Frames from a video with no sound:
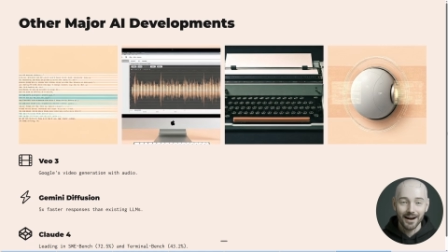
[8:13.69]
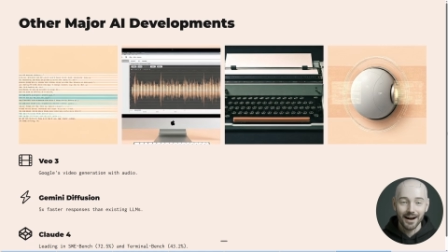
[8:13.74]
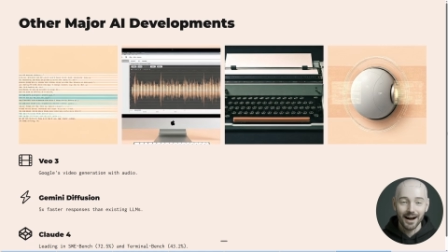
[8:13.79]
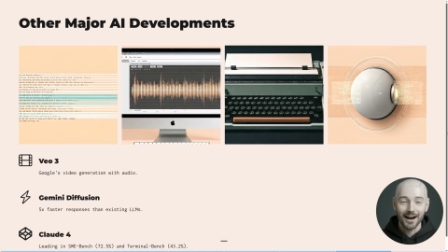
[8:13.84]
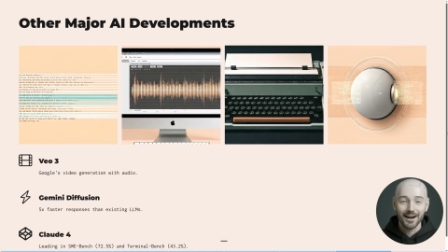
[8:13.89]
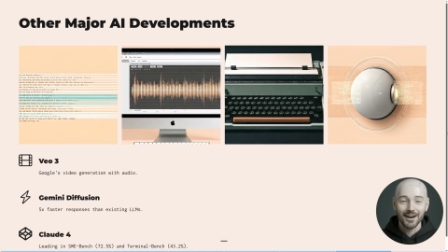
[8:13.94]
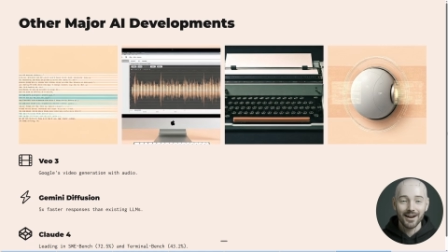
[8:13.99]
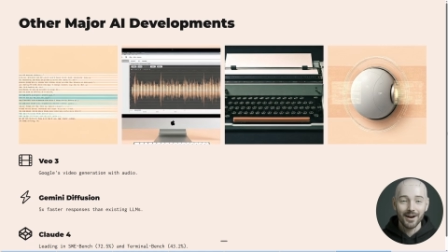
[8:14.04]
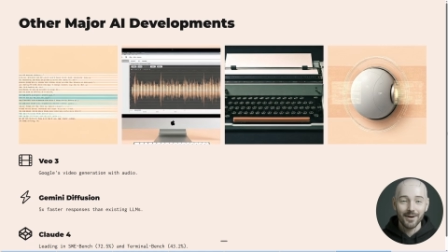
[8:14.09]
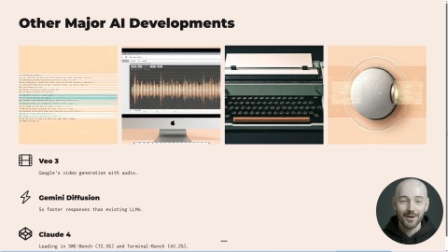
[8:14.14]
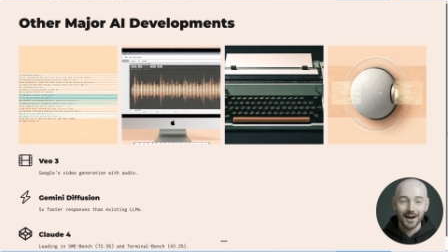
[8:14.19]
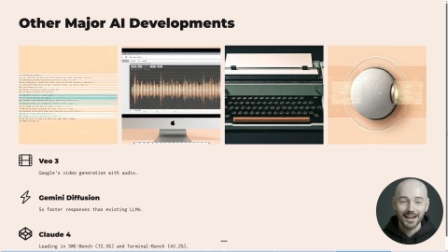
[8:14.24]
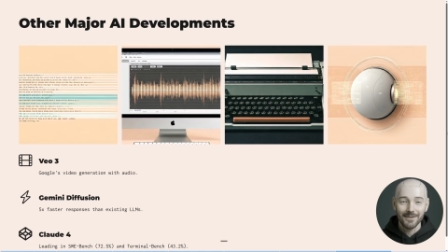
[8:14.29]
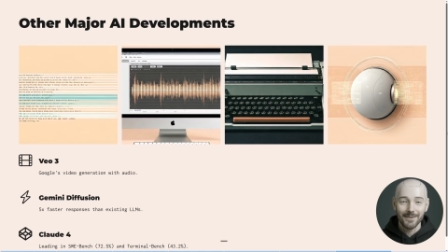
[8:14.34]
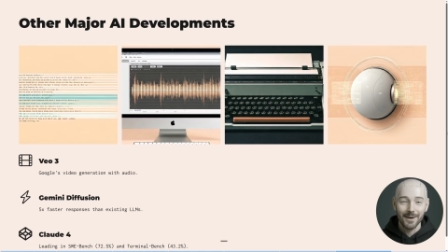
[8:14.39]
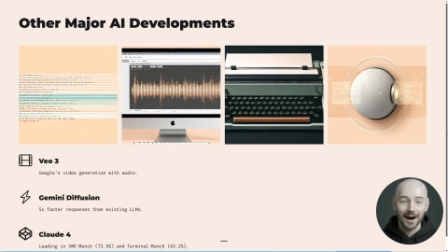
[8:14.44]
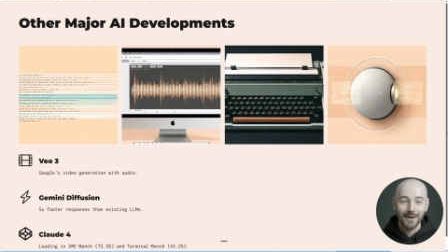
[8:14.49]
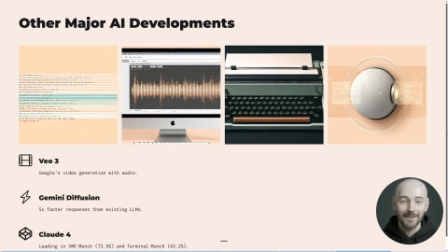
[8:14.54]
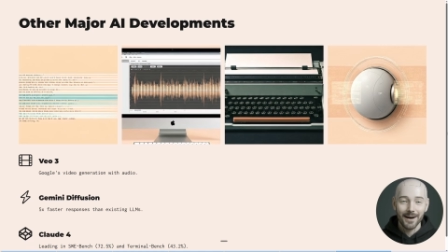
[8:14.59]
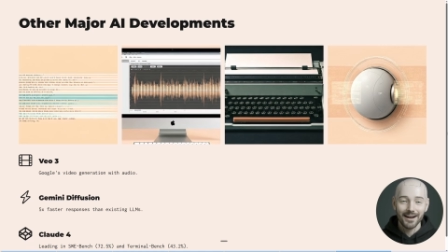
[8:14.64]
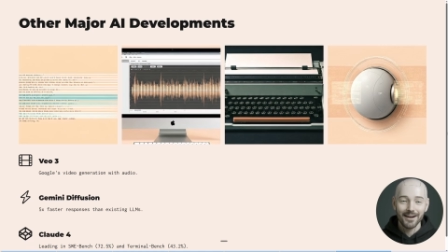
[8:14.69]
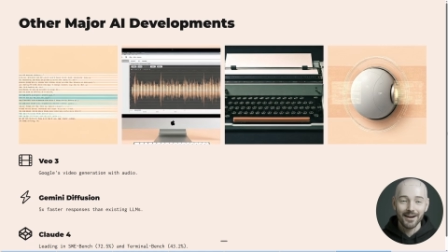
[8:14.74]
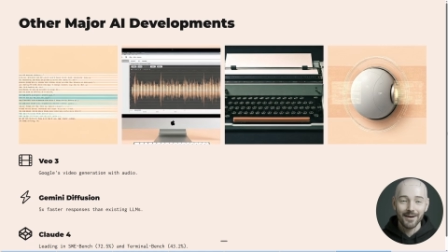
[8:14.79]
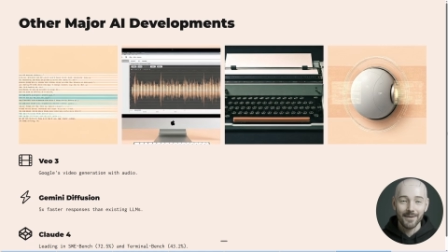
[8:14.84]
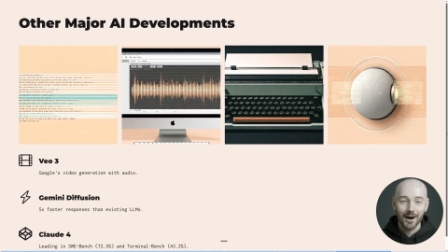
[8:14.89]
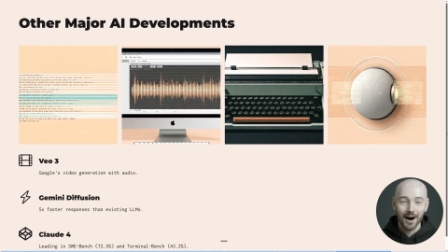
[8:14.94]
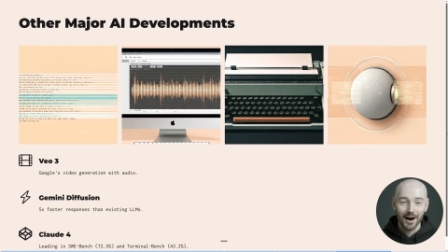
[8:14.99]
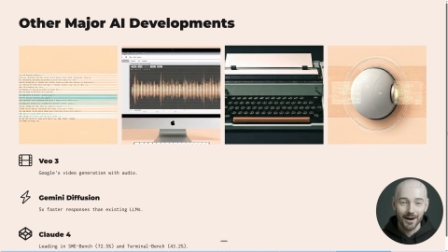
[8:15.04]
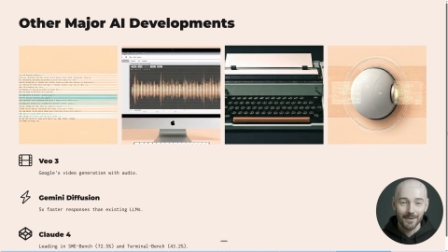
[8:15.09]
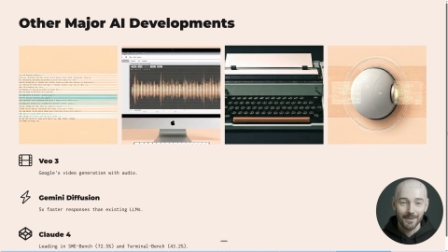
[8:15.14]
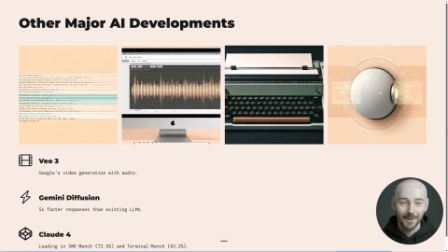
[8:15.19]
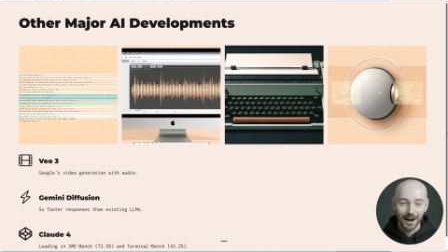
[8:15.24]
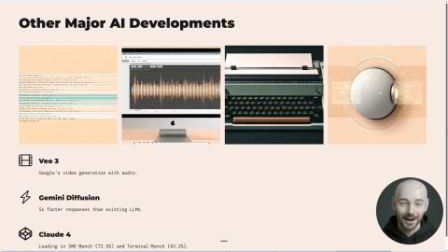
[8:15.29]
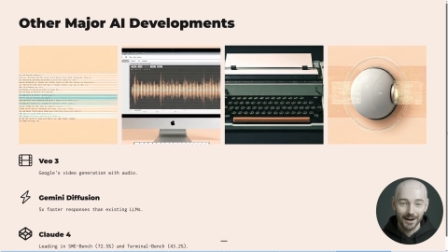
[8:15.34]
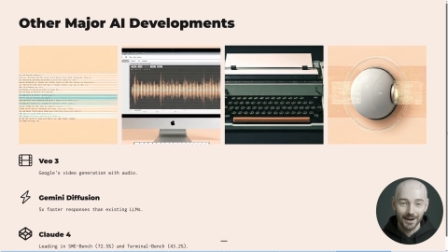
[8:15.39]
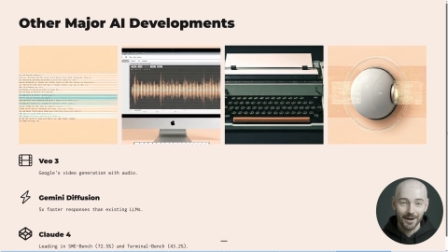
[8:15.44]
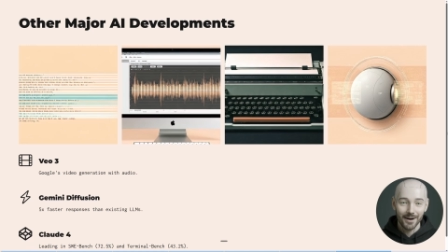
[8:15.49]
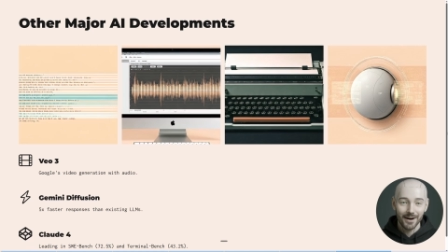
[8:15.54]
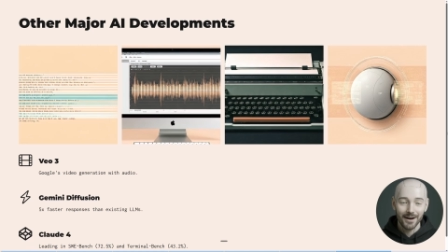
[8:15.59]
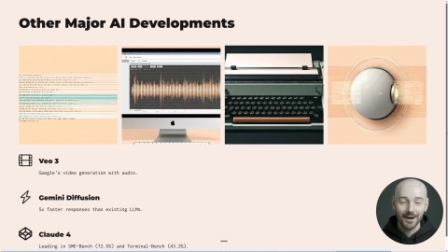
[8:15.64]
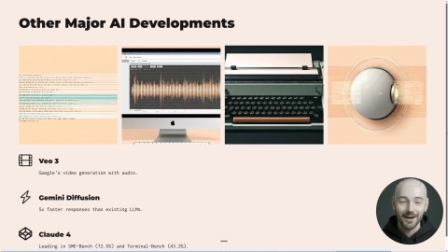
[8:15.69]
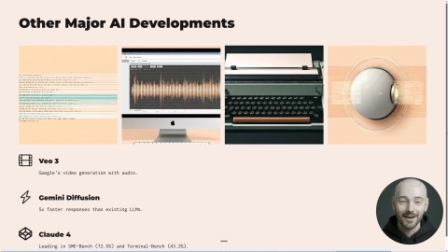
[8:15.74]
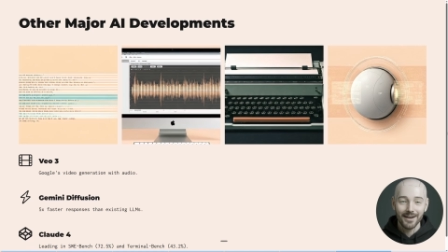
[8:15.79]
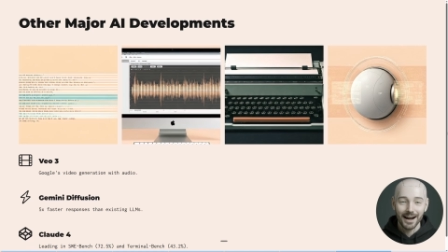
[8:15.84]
a new experimental model by Google